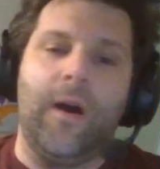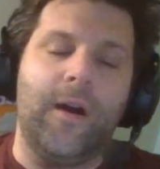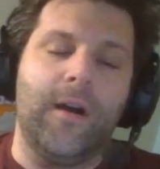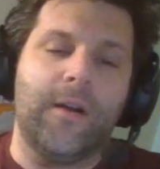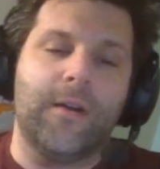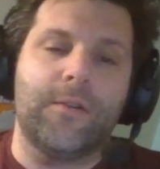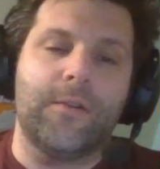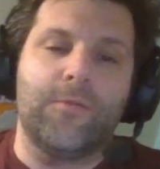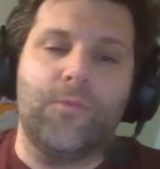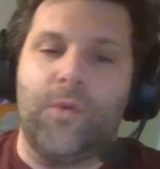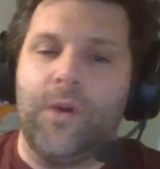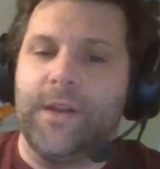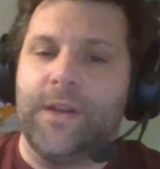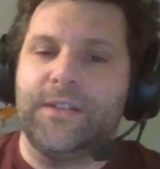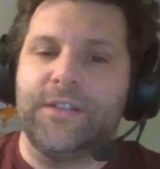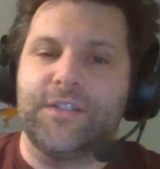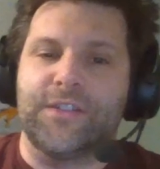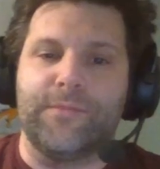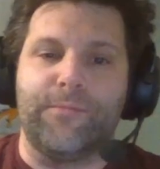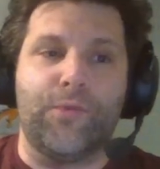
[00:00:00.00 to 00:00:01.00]
are
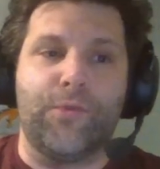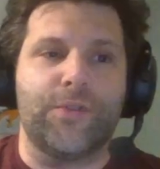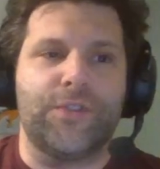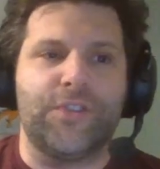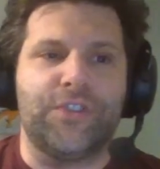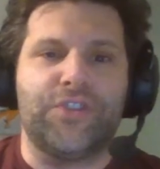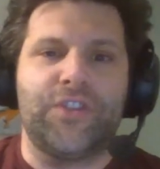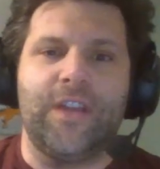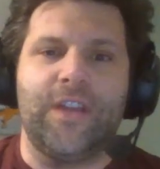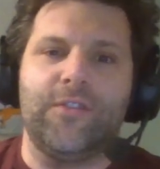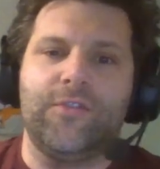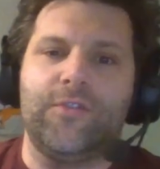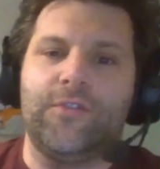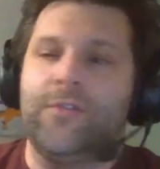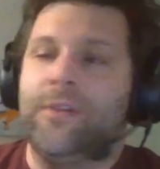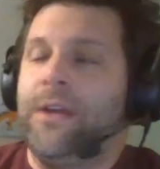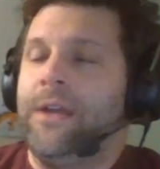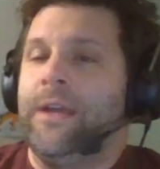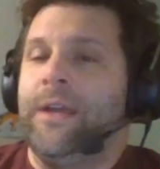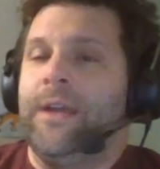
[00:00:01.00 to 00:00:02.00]
wanting to support the channel,